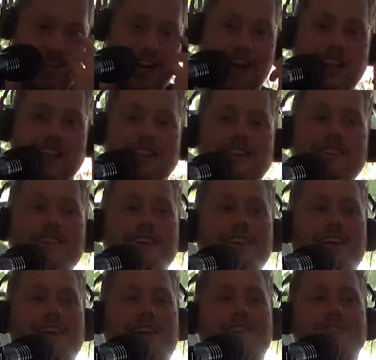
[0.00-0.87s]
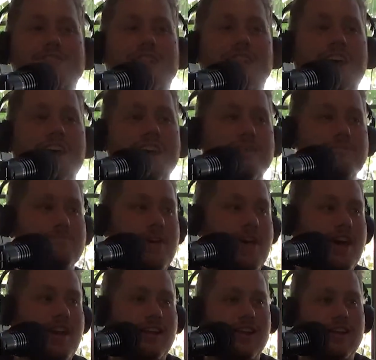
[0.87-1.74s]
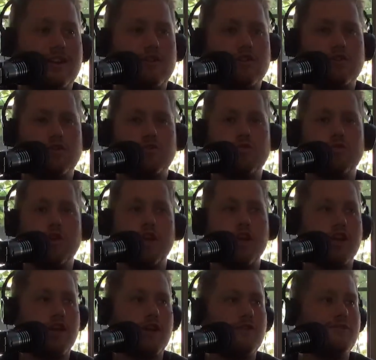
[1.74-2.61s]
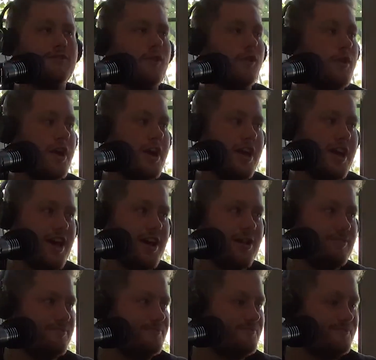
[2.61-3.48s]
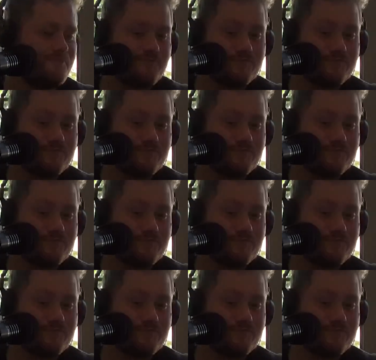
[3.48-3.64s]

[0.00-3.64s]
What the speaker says: And I literally I was laying in bed at like 4 a.m.